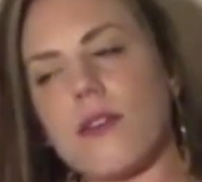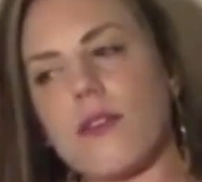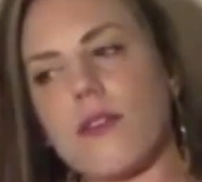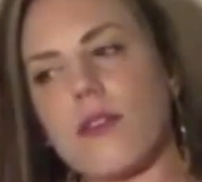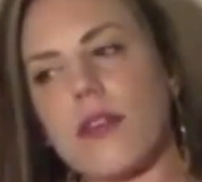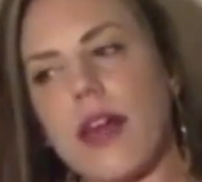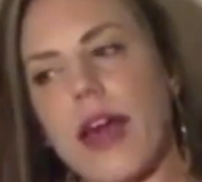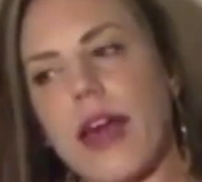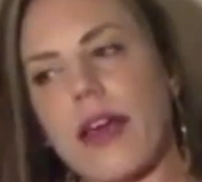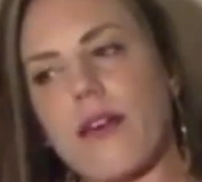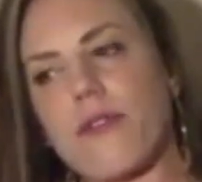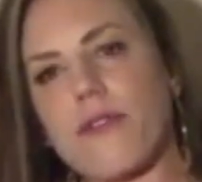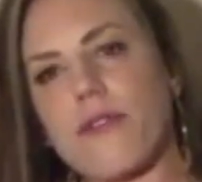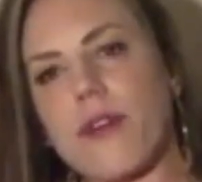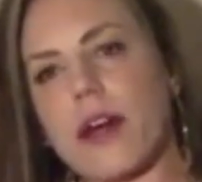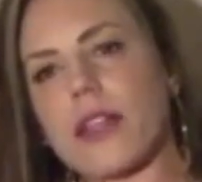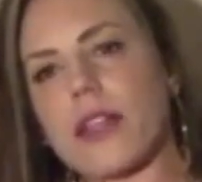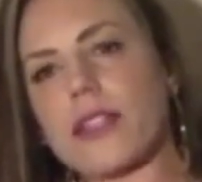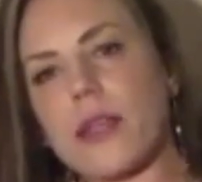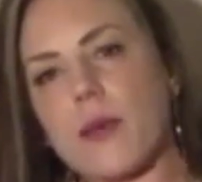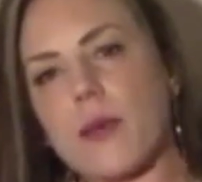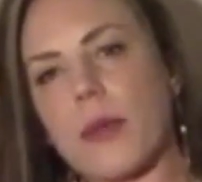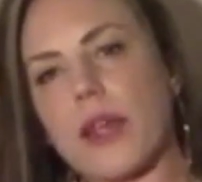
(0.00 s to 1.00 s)
like
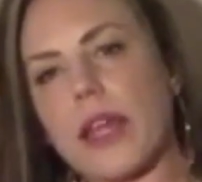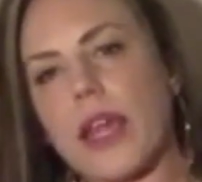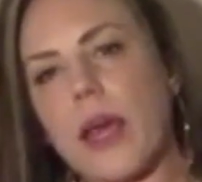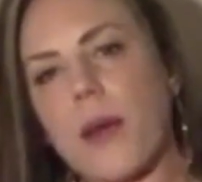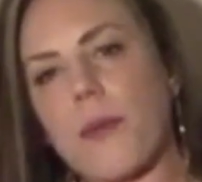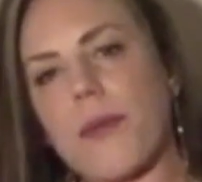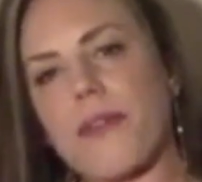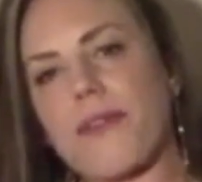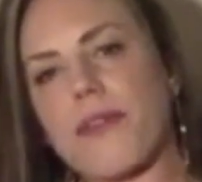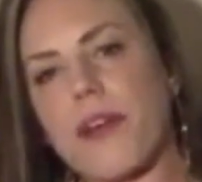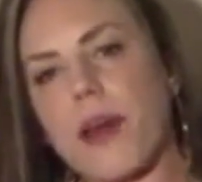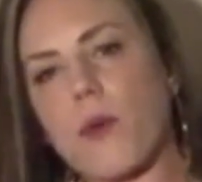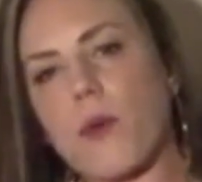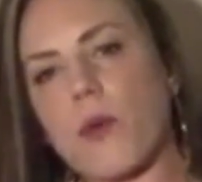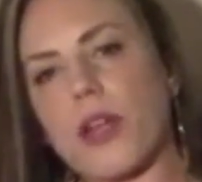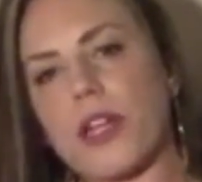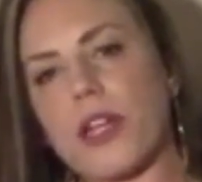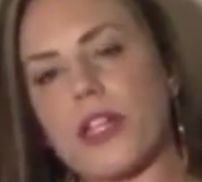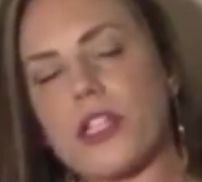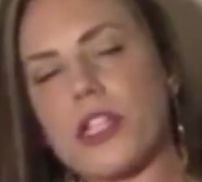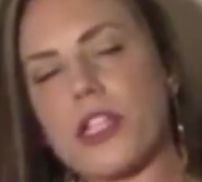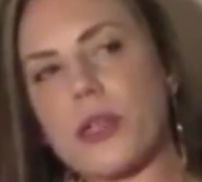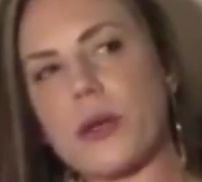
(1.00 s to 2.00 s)
fuck somebody up if I
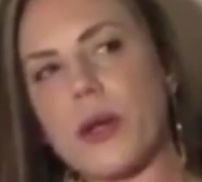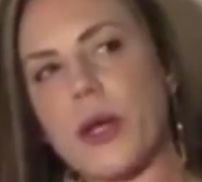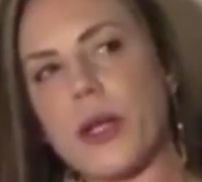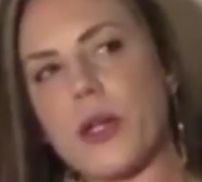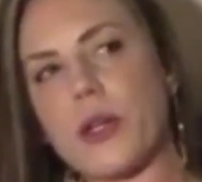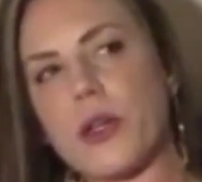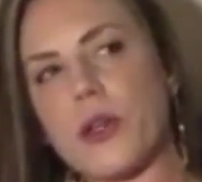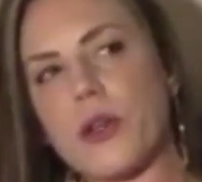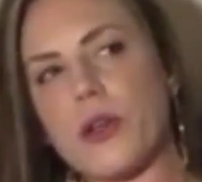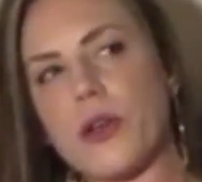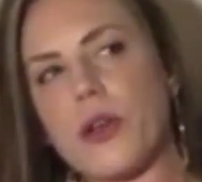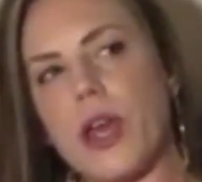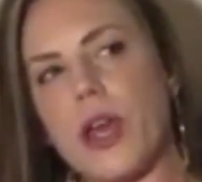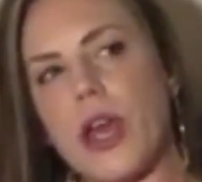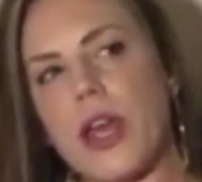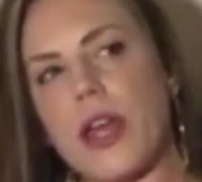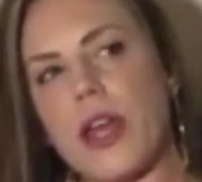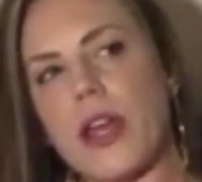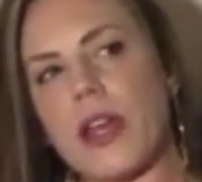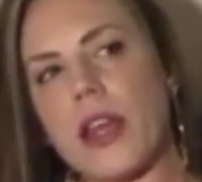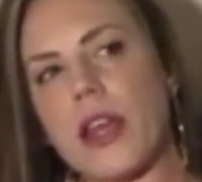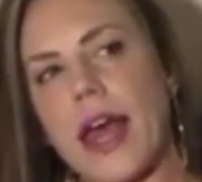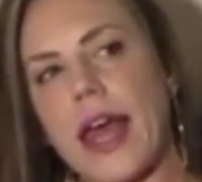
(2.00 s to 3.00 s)
wanted to,
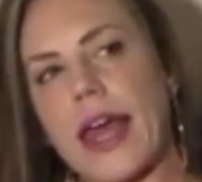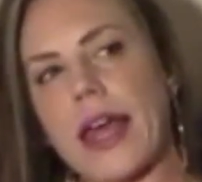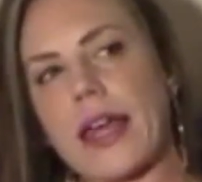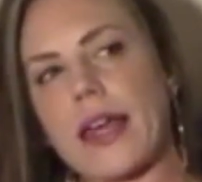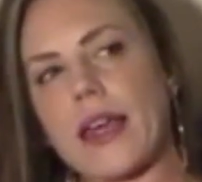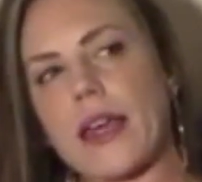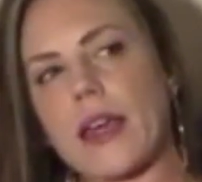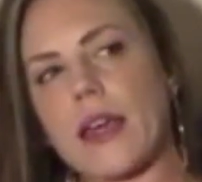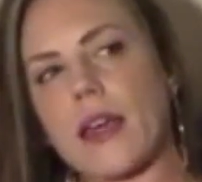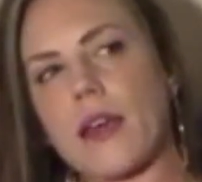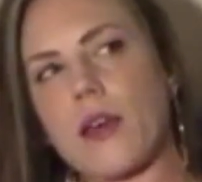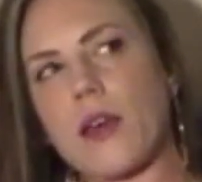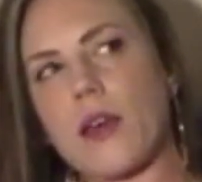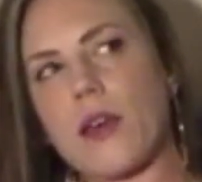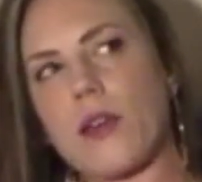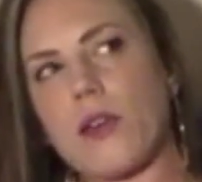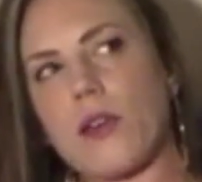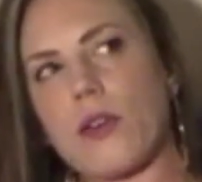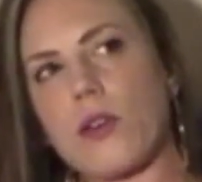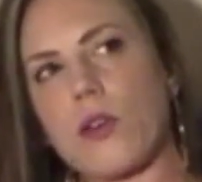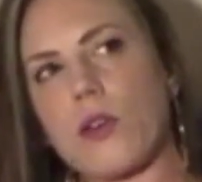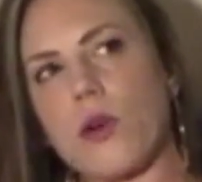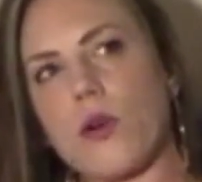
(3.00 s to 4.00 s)
and like
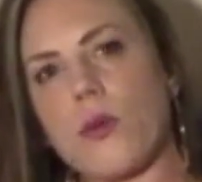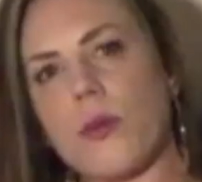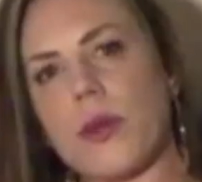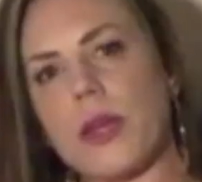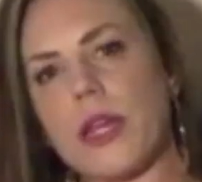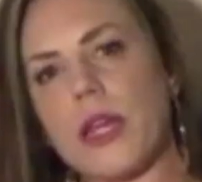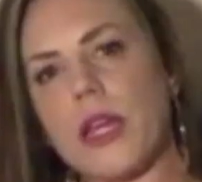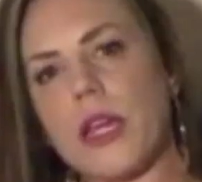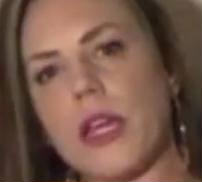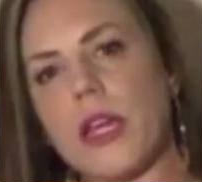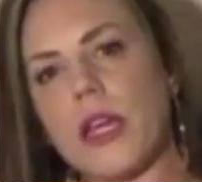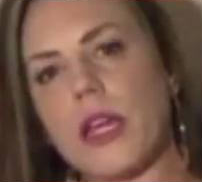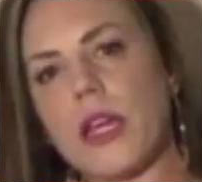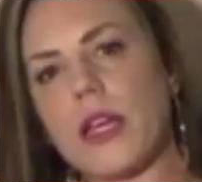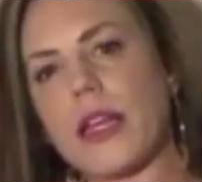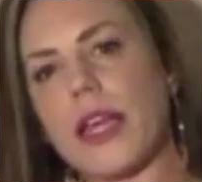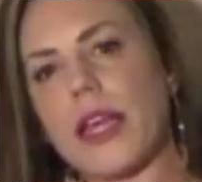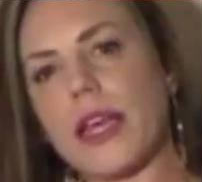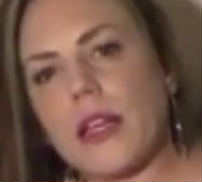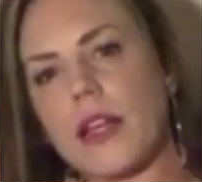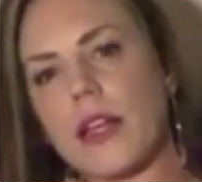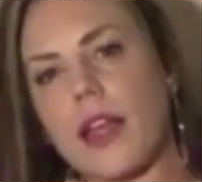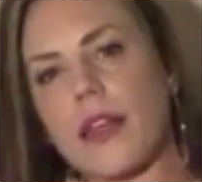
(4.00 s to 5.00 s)
nobody,
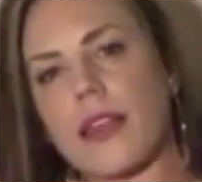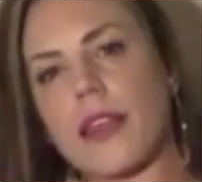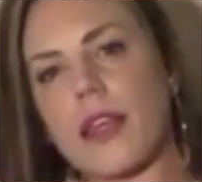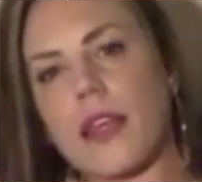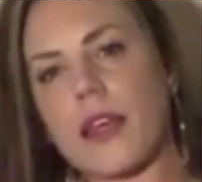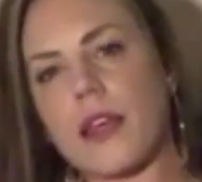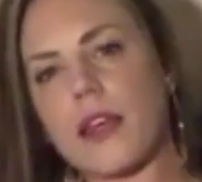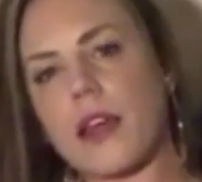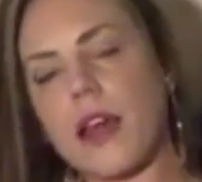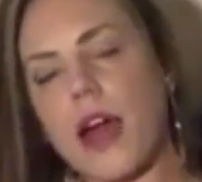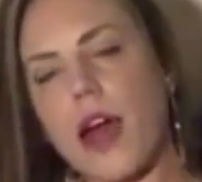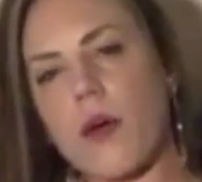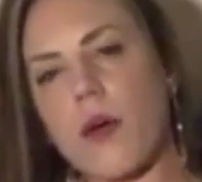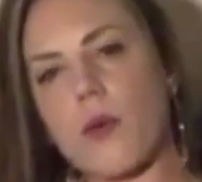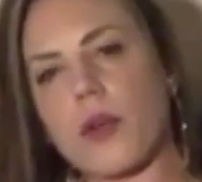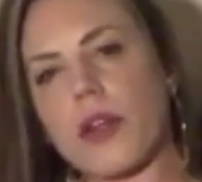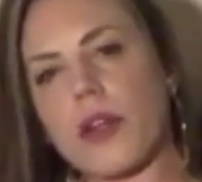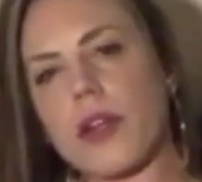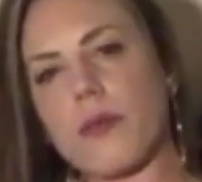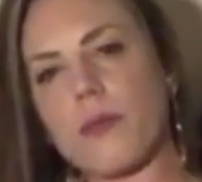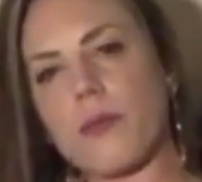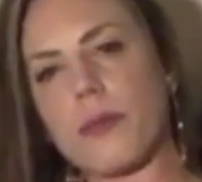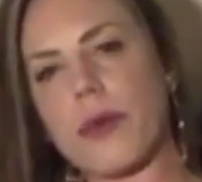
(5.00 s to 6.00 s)
like nothing, I
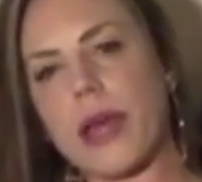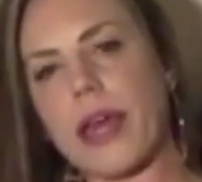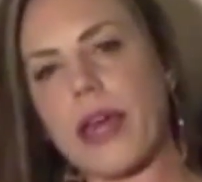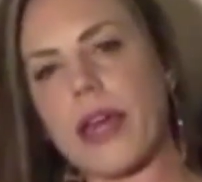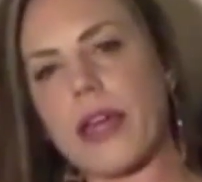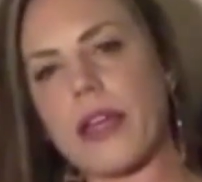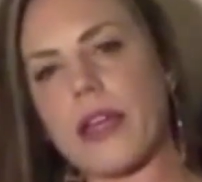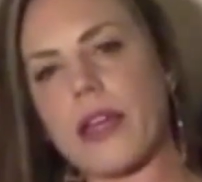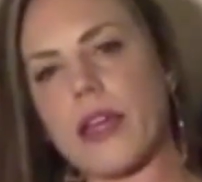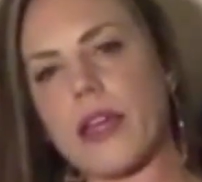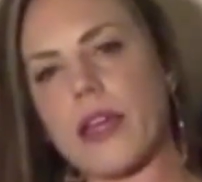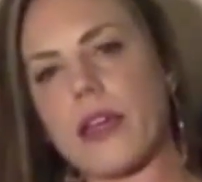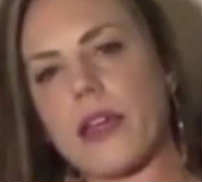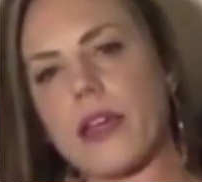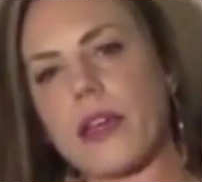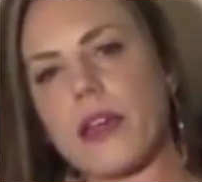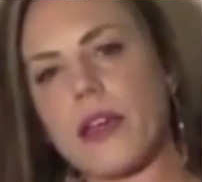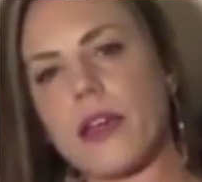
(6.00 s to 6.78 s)
wouldn't pay any